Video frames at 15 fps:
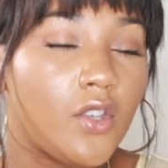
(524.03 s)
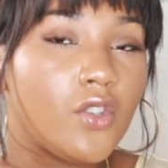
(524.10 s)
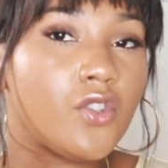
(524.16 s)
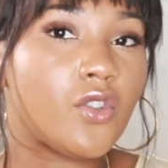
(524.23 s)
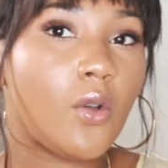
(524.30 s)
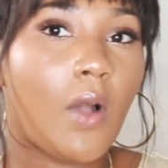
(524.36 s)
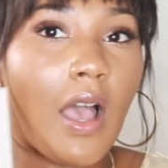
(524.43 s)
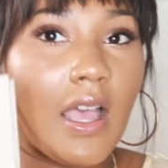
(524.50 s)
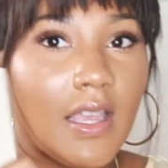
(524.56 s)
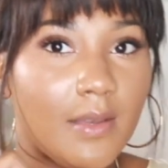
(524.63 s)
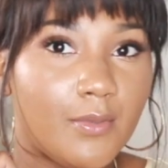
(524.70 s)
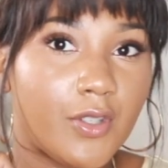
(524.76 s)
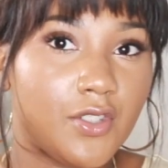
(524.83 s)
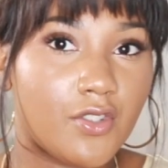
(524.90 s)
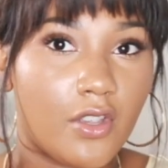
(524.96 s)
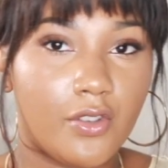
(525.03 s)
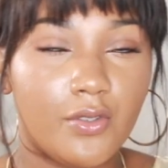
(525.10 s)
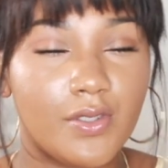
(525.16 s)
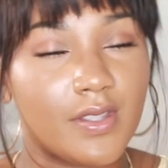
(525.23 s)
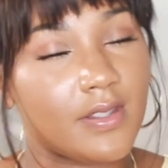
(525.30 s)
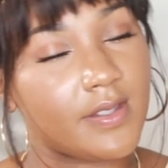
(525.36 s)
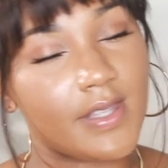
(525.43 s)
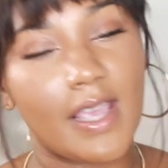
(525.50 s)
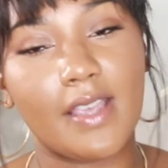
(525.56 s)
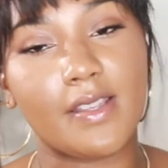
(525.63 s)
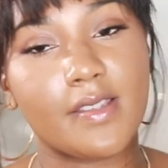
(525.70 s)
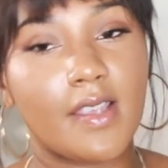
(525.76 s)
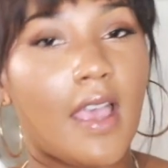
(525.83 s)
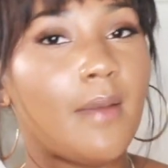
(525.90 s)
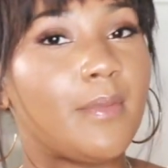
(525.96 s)
So I am gonna start using this
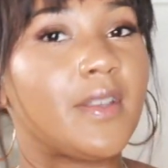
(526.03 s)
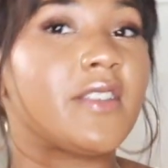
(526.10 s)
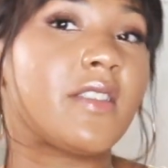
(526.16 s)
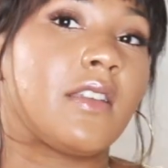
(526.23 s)
ASAP because